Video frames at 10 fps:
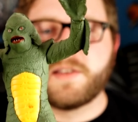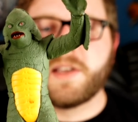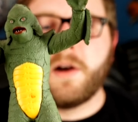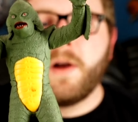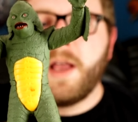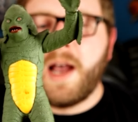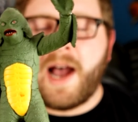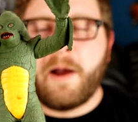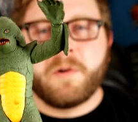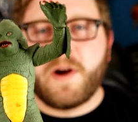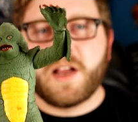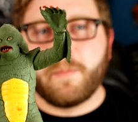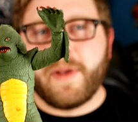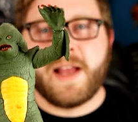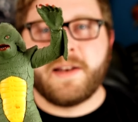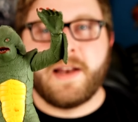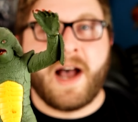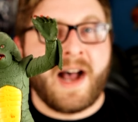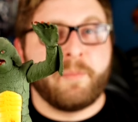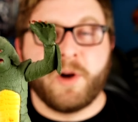So I would recommend not